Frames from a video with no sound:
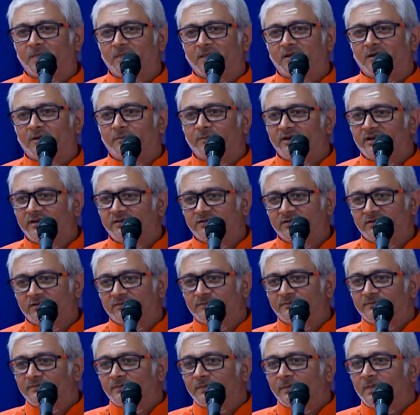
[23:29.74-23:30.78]
Amazing.
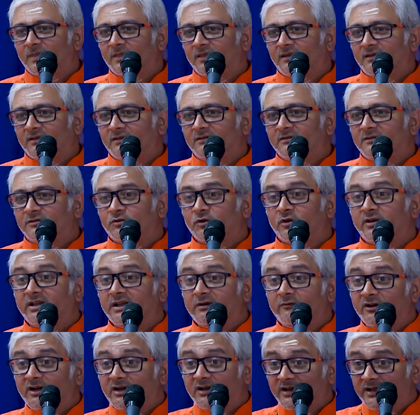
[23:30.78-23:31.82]
So he
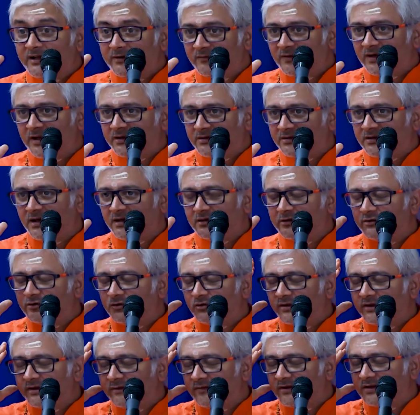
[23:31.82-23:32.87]
will live like that.
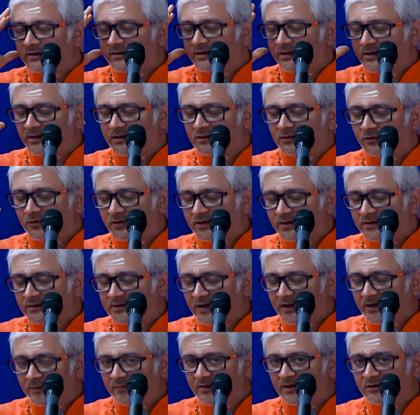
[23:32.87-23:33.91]
He will think, okay,
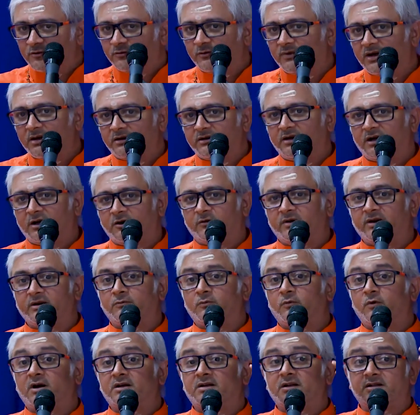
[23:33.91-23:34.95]
I am Hanuman now, and
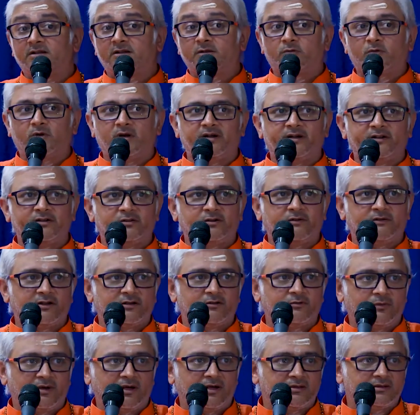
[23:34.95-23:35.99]
what are the qualities of
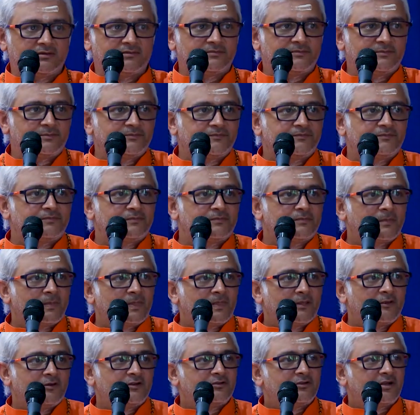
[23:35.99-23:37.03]
Hanuman?
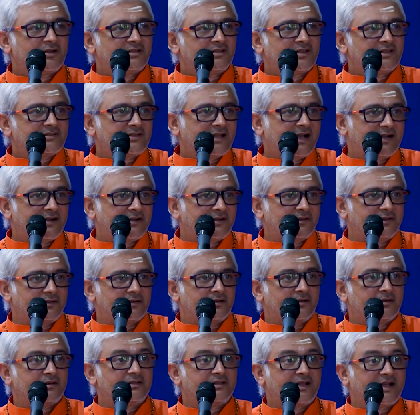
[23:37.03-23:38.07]
It is not just acting,
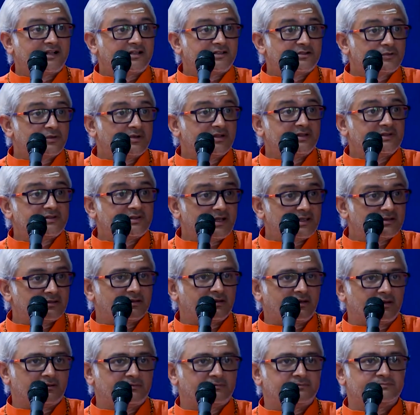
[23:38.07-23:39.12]
it is actually
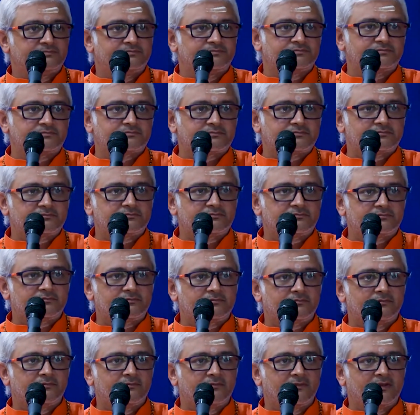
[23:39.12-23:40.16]
sadhana.
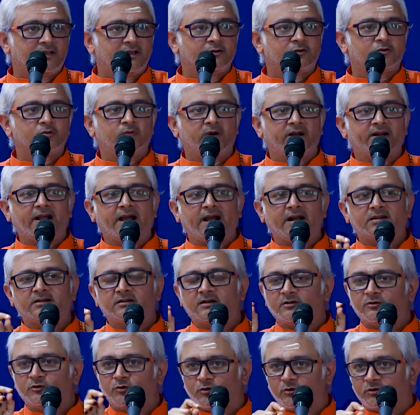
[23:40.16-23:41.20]
To one actor,
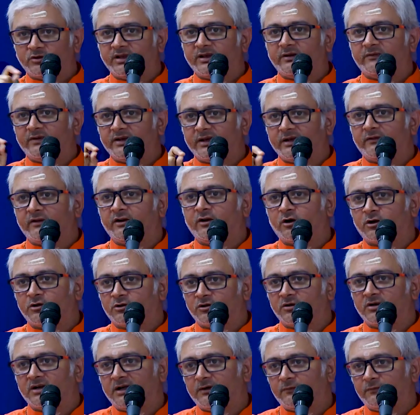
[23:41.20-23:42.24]
Gurudev gave an
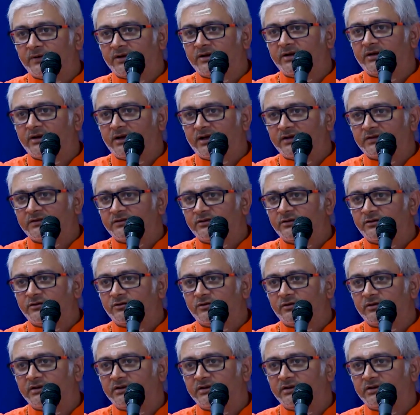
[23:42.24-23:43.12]
autograph very nicely.